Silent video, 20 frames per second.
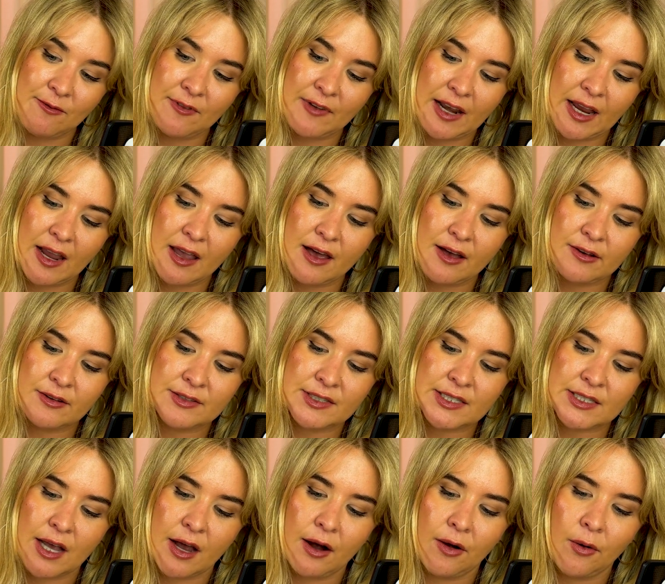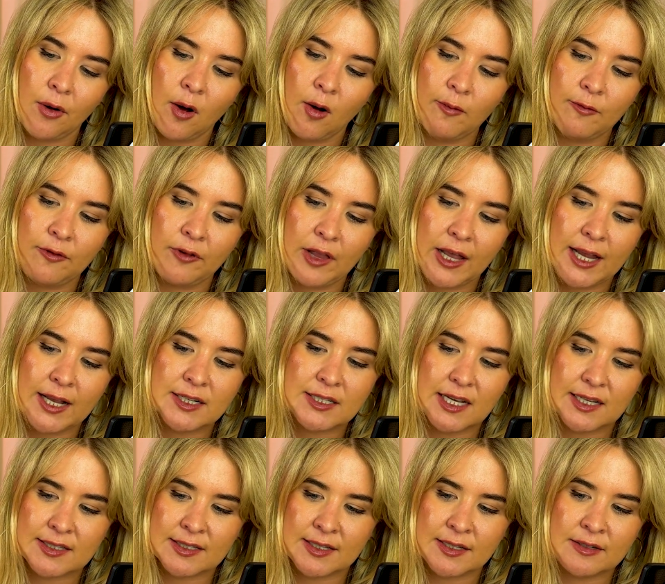videos, so hopefully it
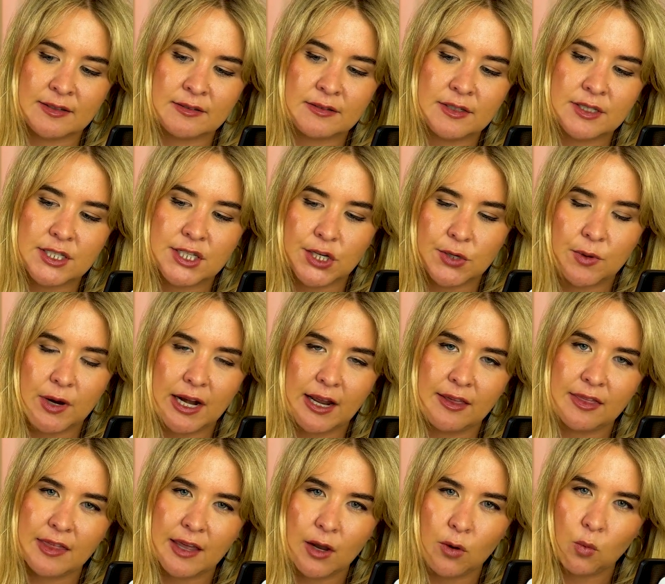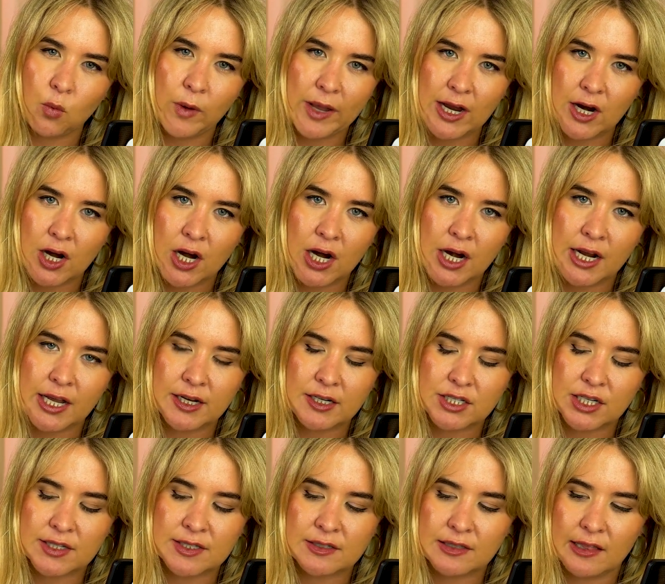doesn't do anything weird. It
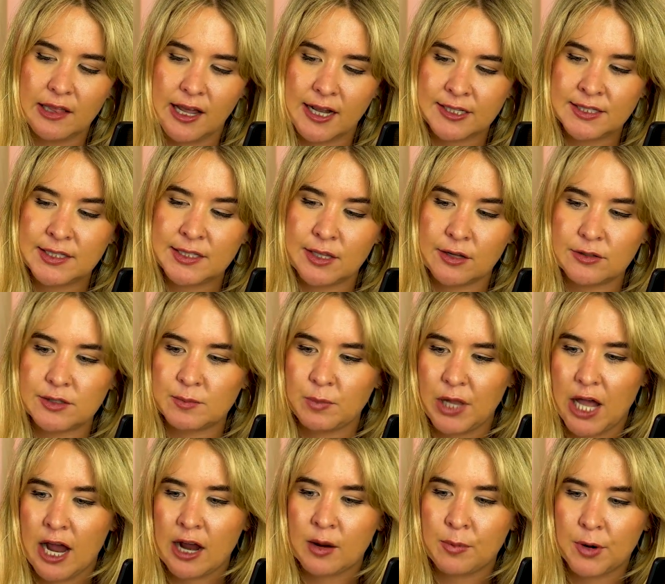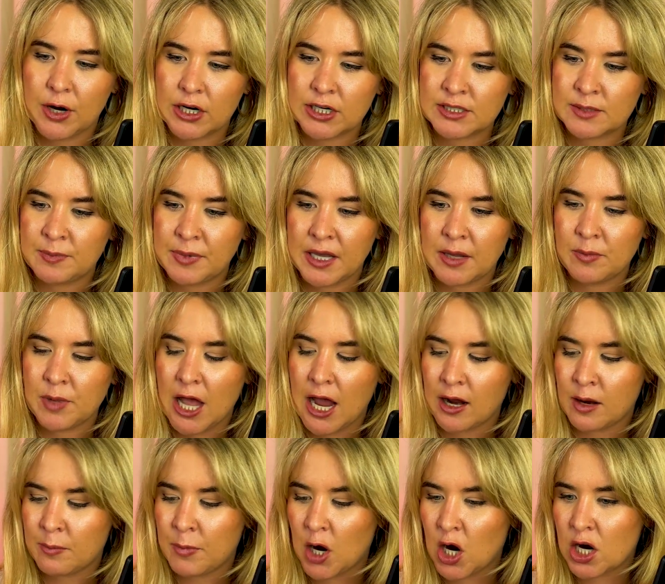just lets those black bars be
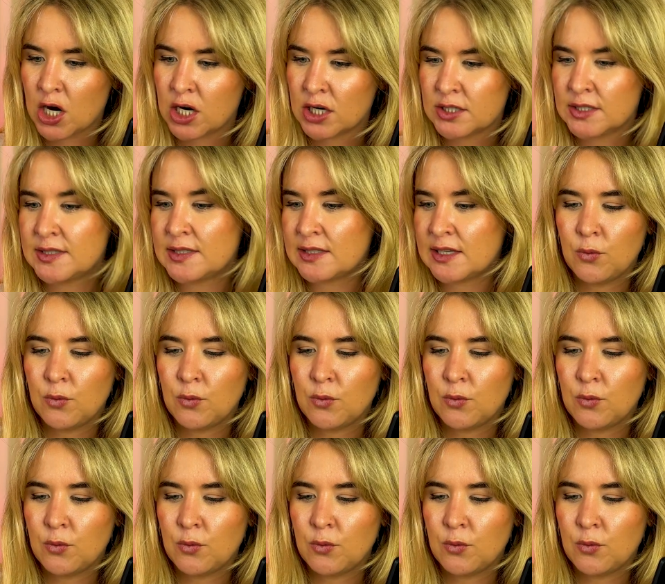black bars.